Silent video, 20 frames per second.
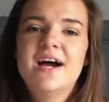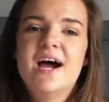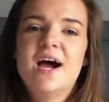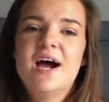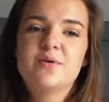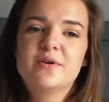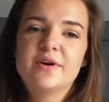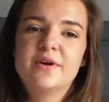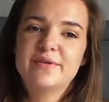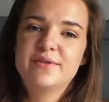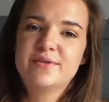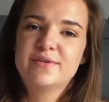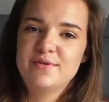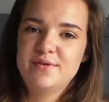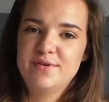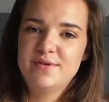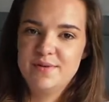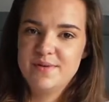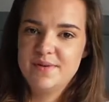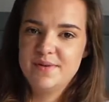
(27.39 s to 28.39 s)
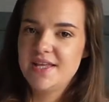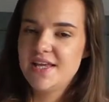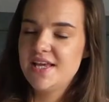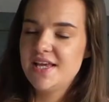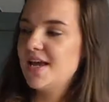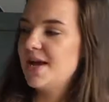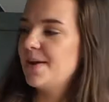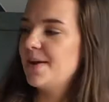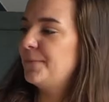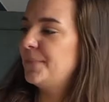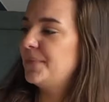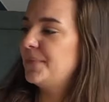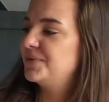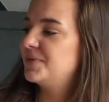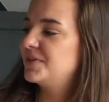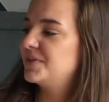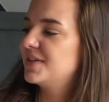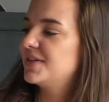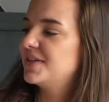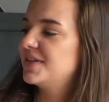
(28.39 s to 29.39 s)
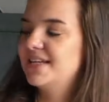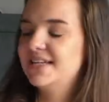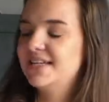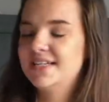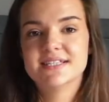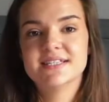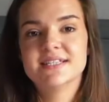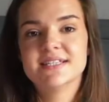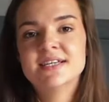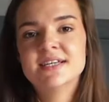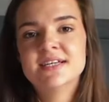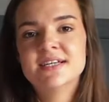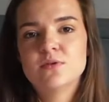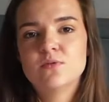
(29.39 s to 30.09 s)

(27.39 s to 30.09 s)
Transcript: I'll go through most of the things.